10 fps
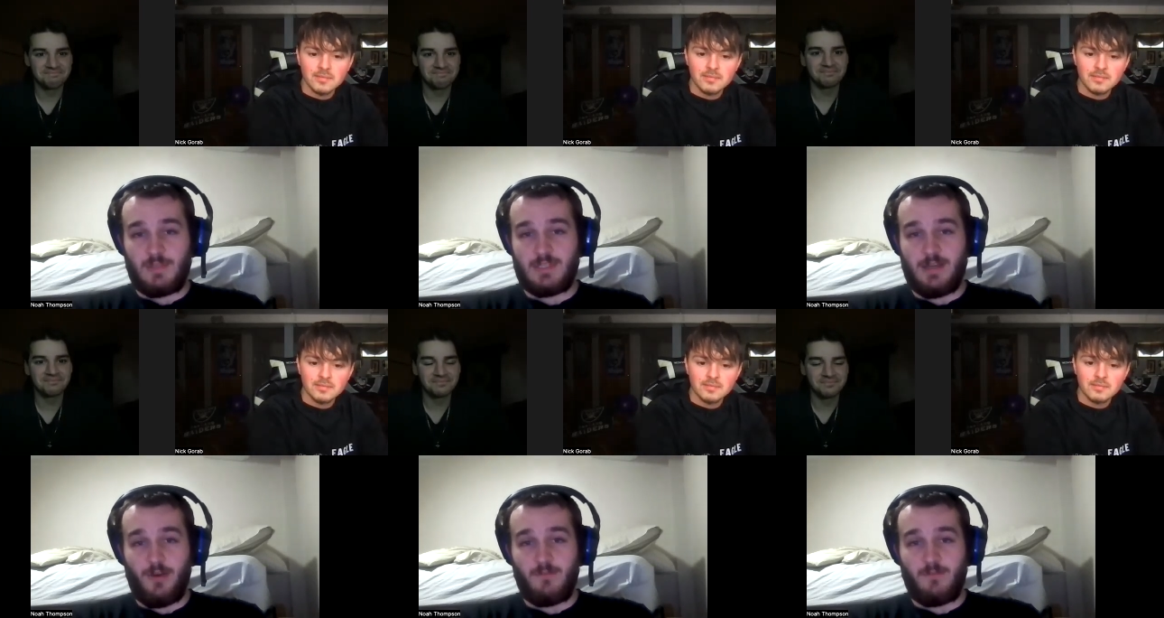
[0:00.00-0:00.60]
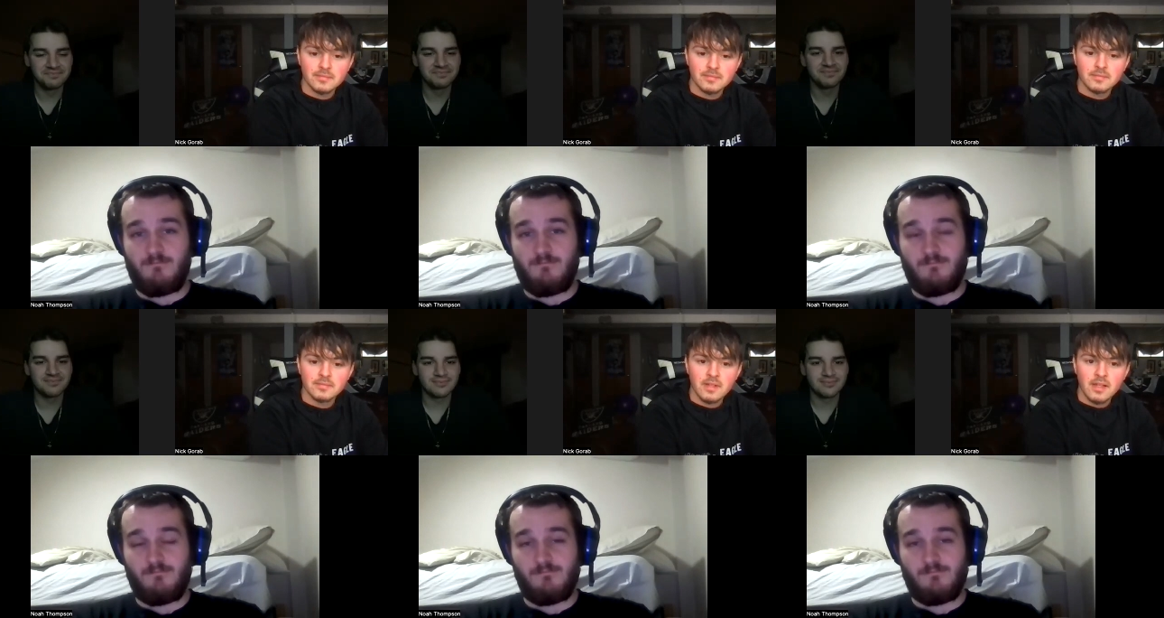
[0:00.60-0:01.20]
Speaker 1: Sarah.
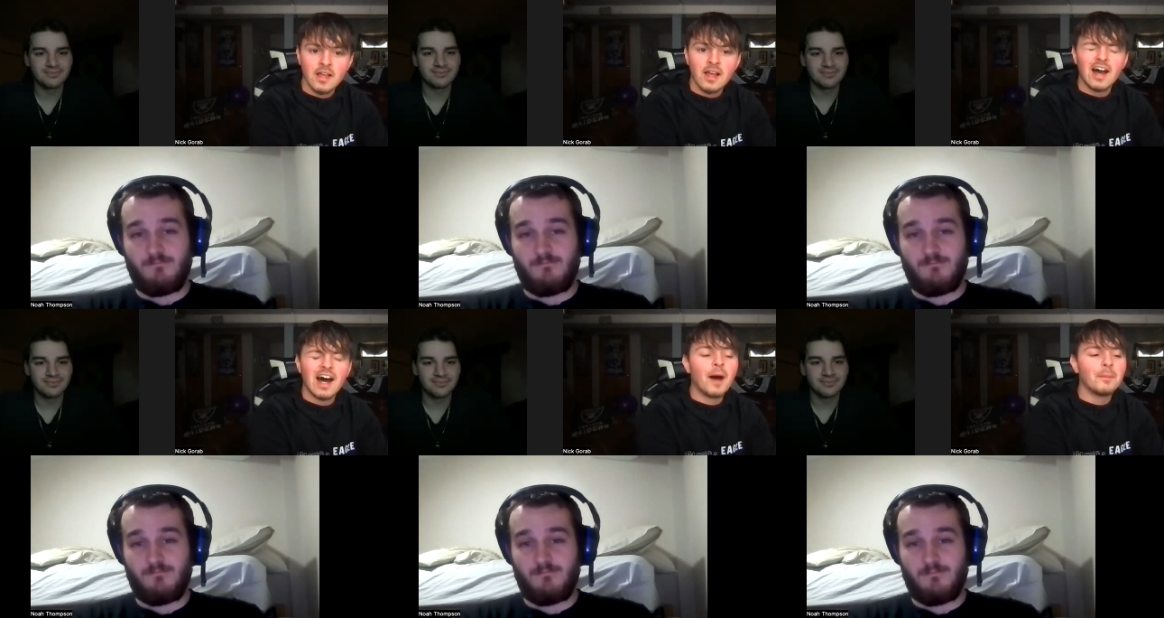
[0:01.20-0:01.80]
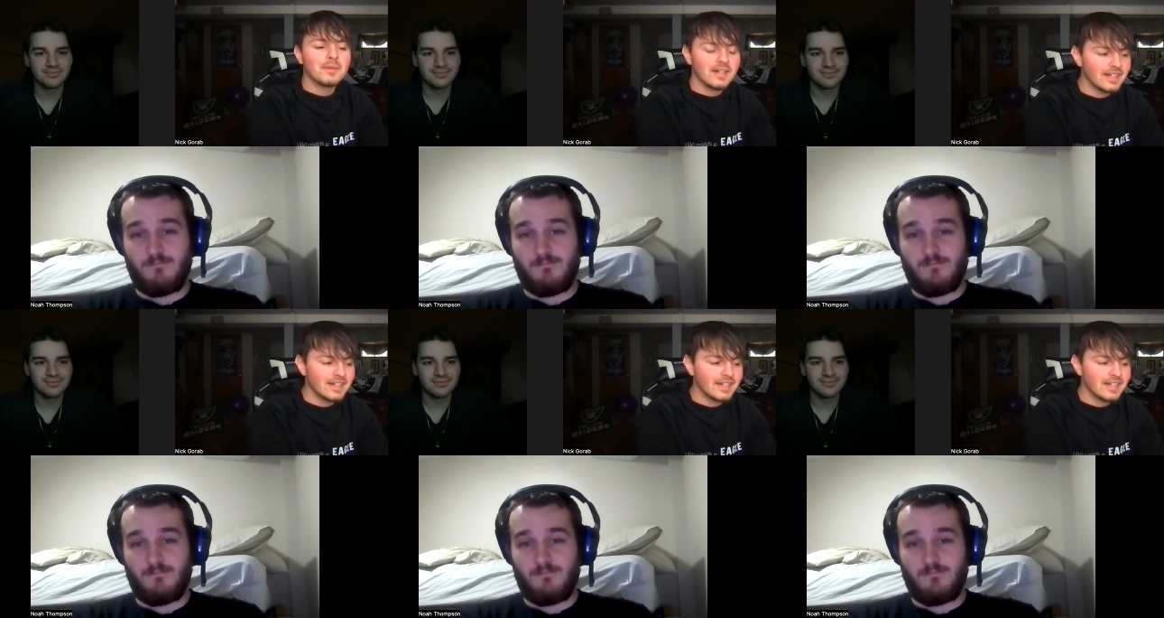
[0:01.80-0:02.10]
I'm